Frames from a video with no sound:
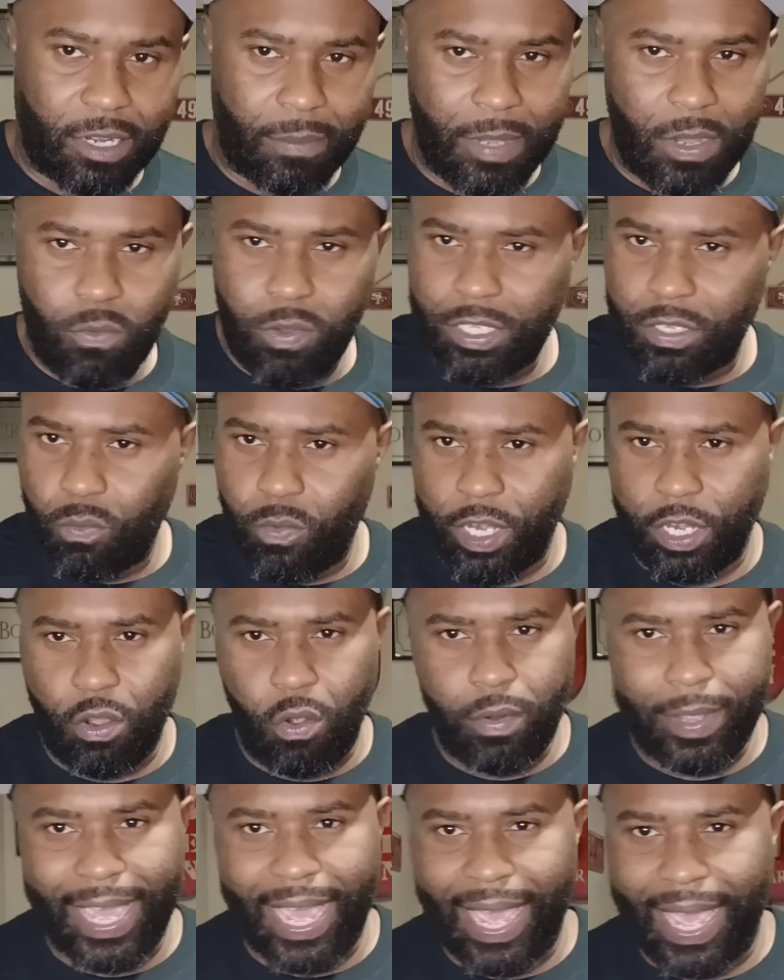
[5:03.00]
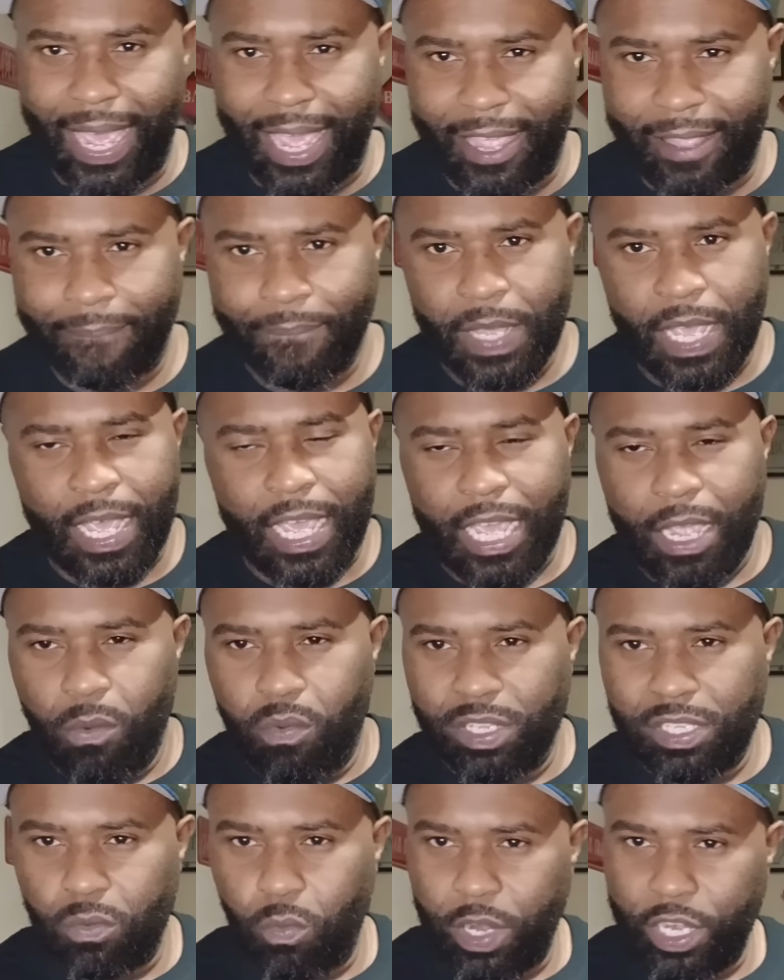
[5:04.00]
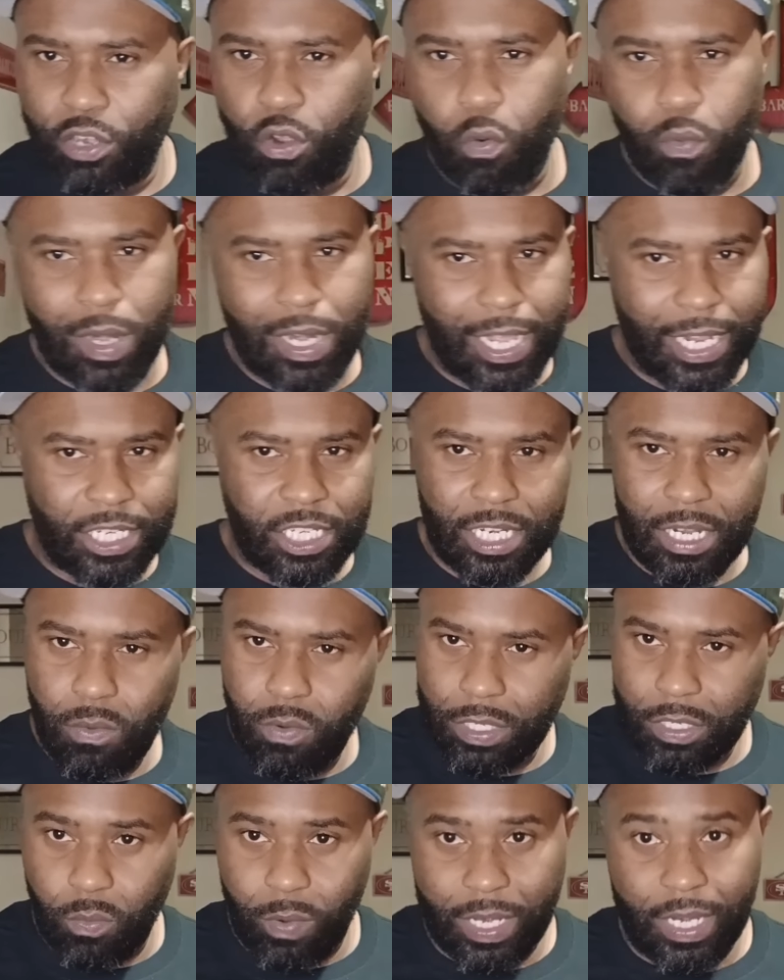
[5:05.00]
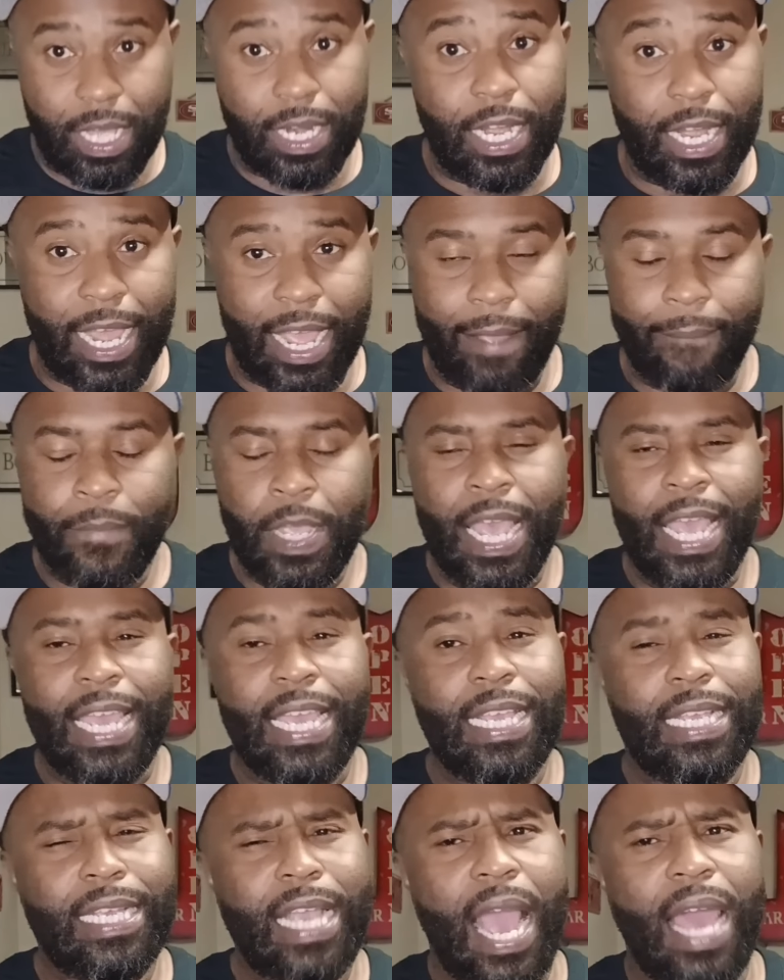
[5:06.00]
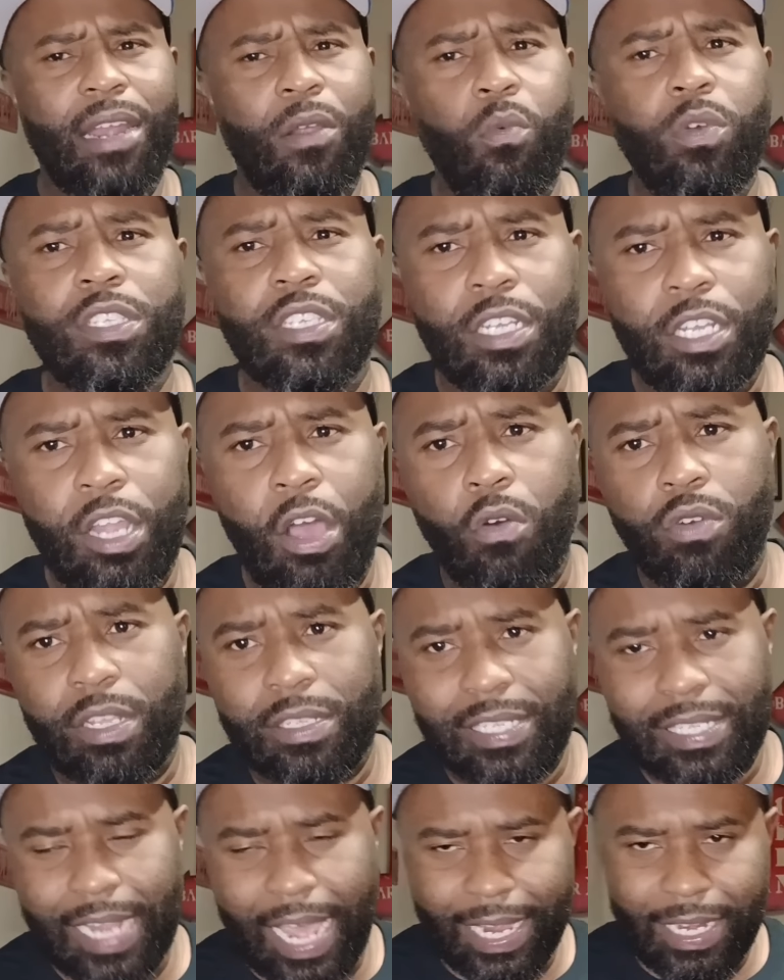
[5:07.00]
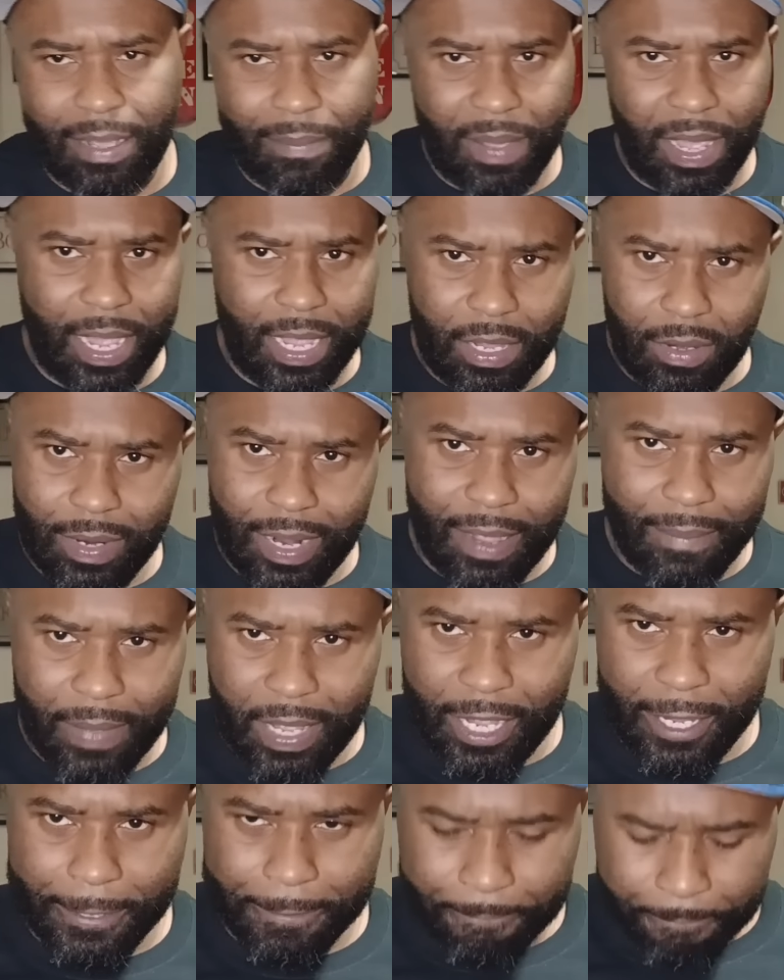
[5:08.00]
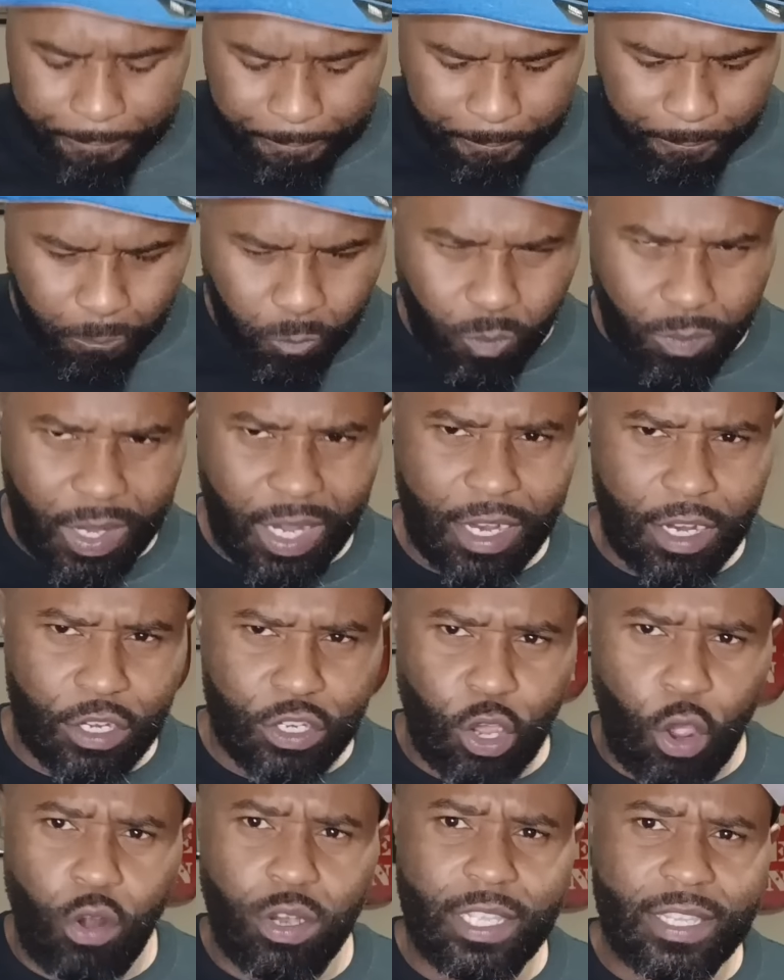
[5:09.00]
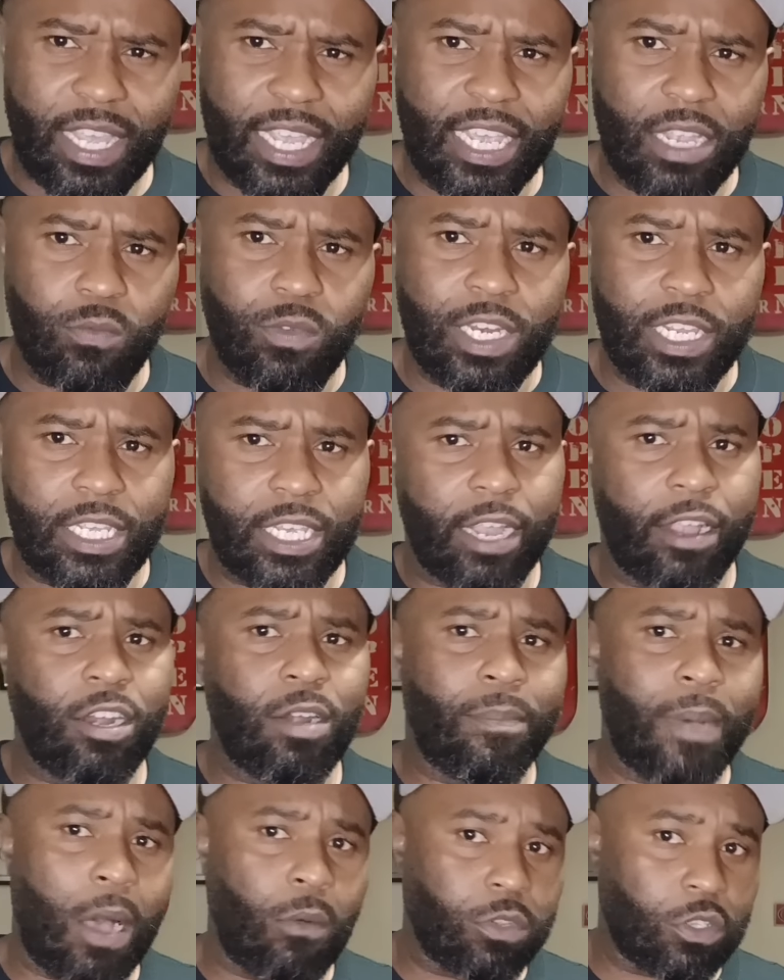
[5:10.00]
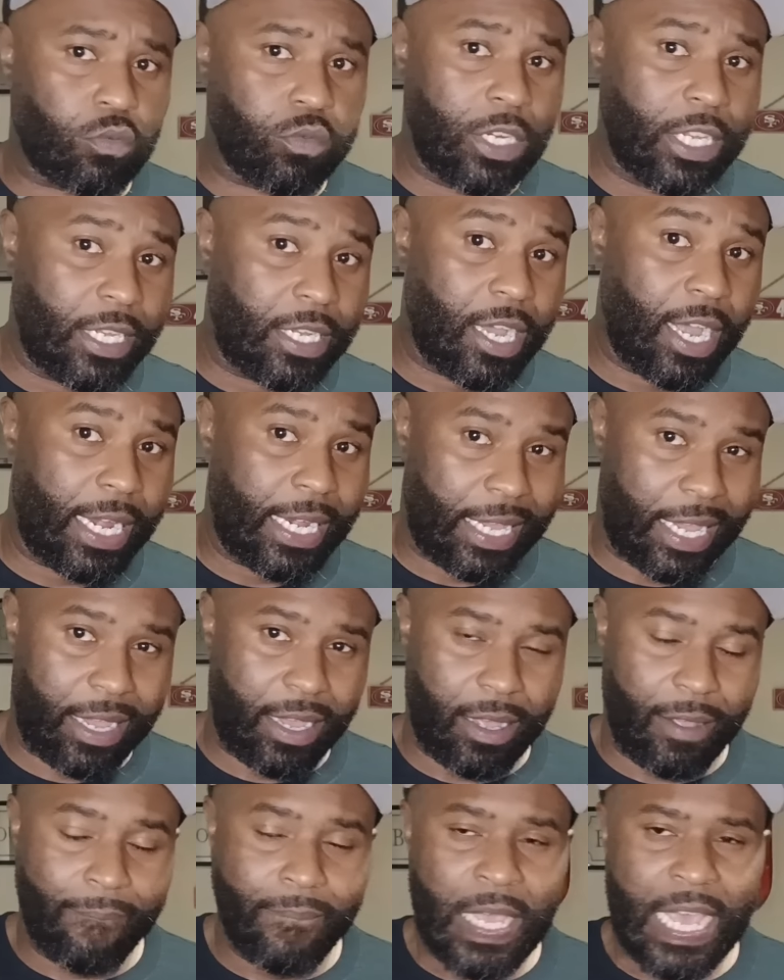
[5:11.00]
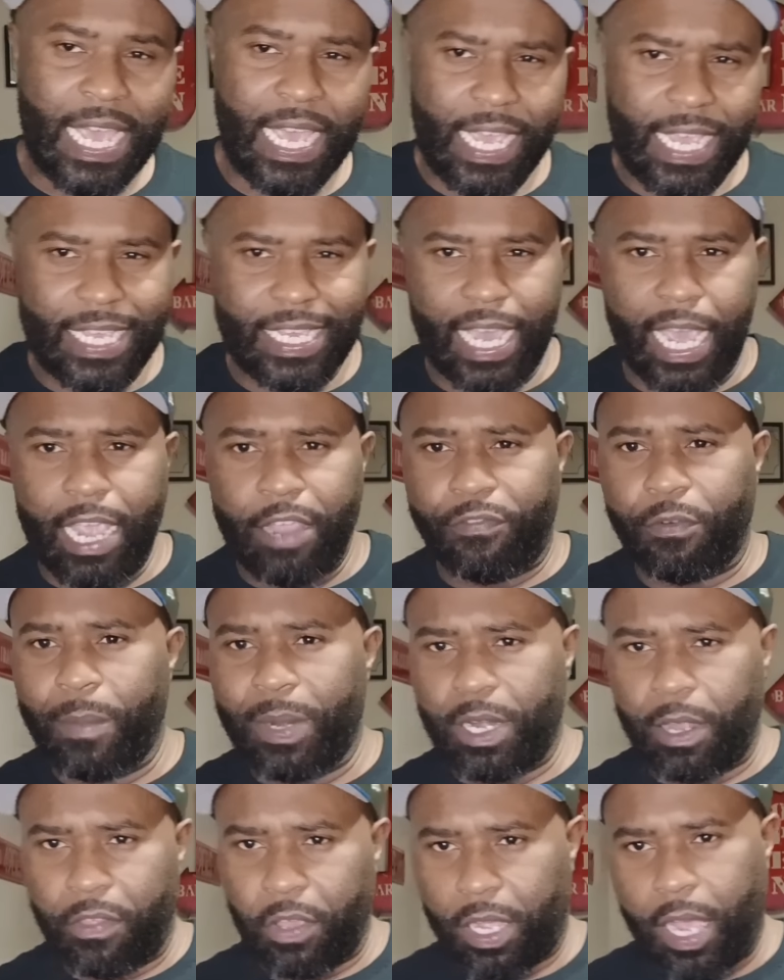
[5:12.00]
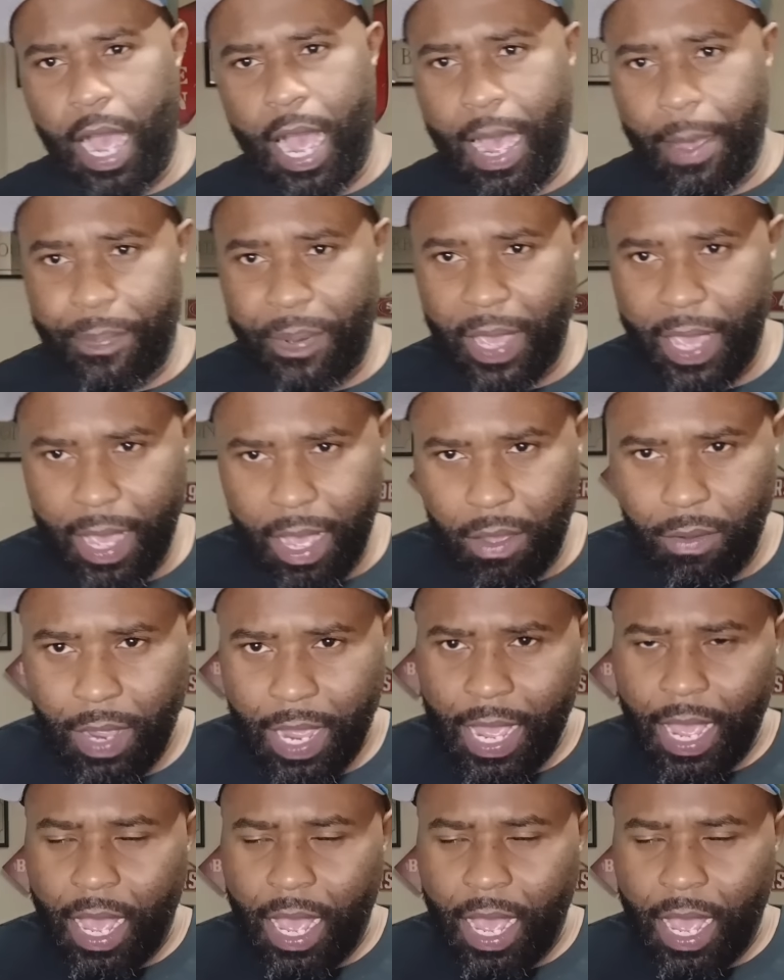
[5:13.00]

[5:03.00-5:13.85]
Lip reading: him. He wasn't with no gang. He wasn't with no religion. He wasn't with none of that. He kind of was a loner slightly, man. You know what I mean? The only thing he really cared about was really cutting hair. He came from another compound.